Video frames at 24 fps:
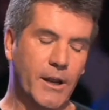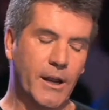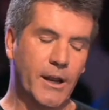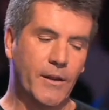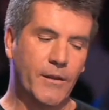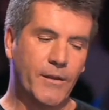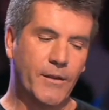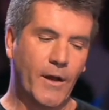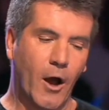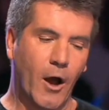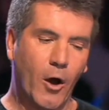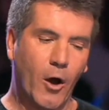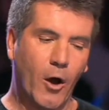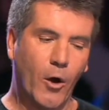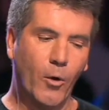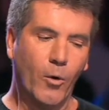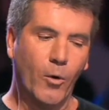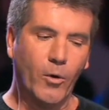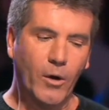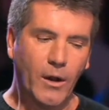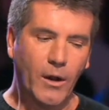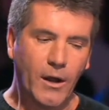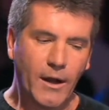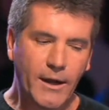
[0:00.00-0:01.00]
Julian, the
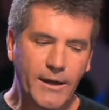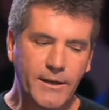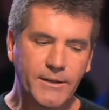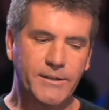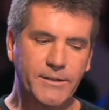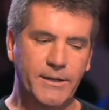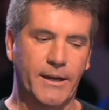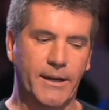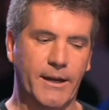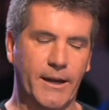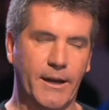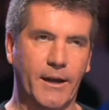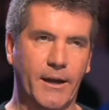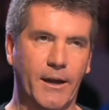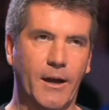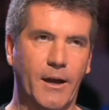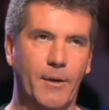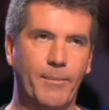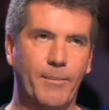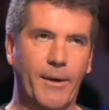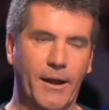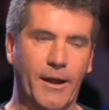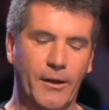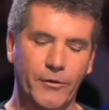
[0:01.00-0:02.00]
whole
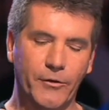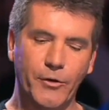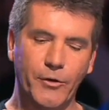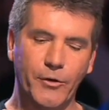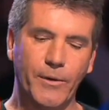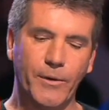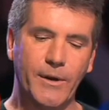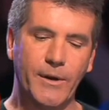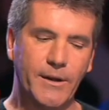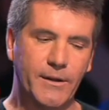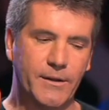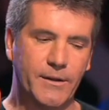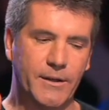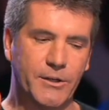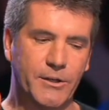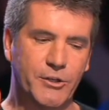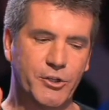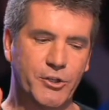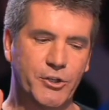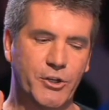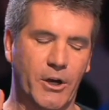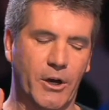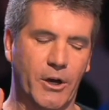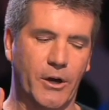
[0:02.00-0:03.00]
idea about doing
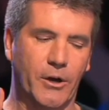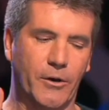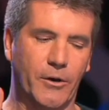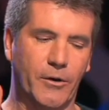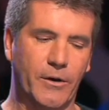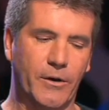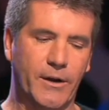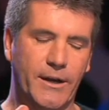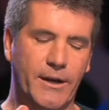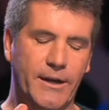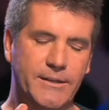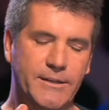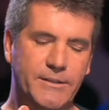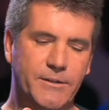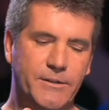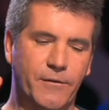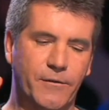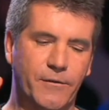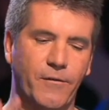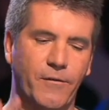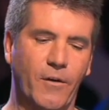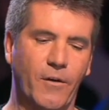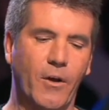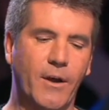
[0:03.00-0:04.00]
this show is
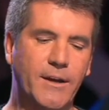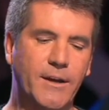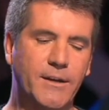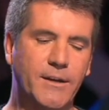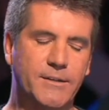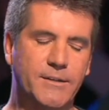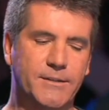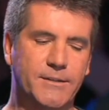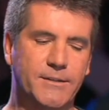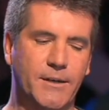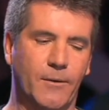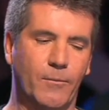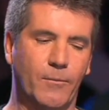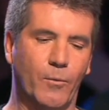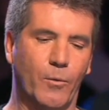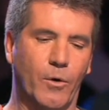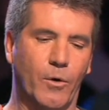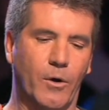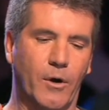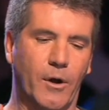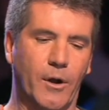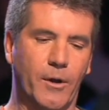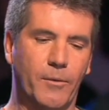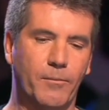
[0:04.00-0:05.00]
to find
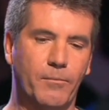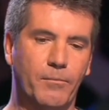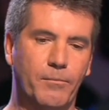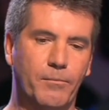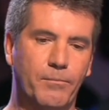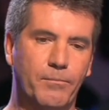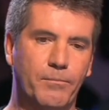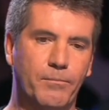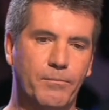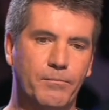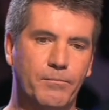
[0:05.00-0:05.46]
someone,